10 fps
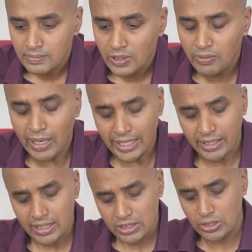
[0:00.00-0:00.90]
All right.
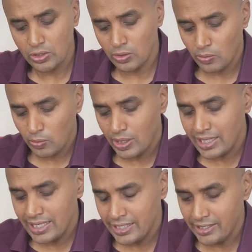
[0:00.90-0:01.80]
So what
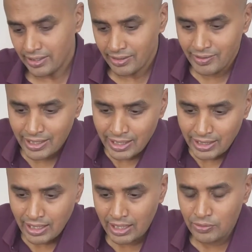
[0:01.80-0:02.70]
I hear,
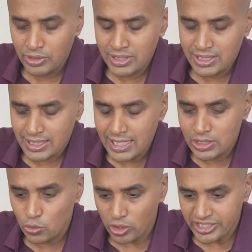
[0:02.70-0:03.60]
and I wouldn't say
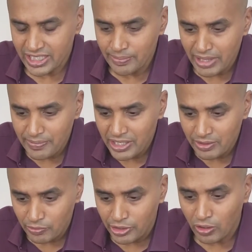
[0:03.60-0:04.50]
it's worrisome. Maybe
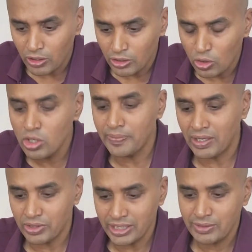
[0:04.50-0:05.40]
we all know
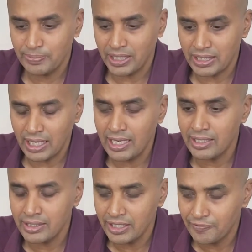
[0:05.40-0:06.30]
about it, but
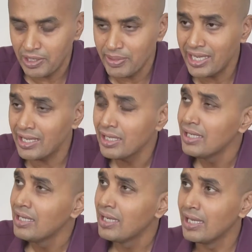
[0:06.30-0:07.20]
if I may,
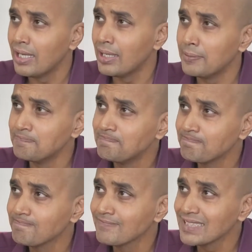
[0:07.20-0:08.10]

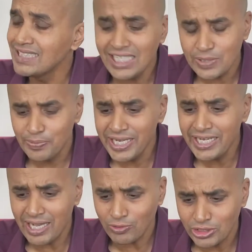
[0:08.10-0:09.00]
just bring it
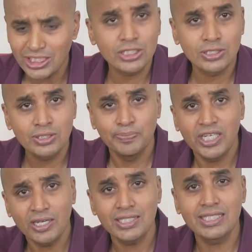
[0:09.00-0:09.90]
out, just
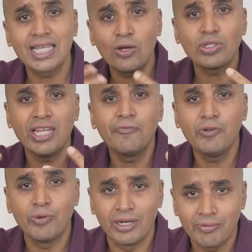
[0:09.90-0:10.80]
because it's out
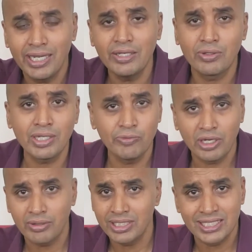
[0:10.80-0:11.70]
everywhere, right? Okay, we
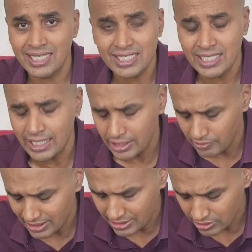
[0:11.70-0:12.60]
are discussing, and
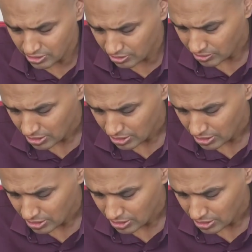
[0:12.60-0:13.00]
you'll get to know.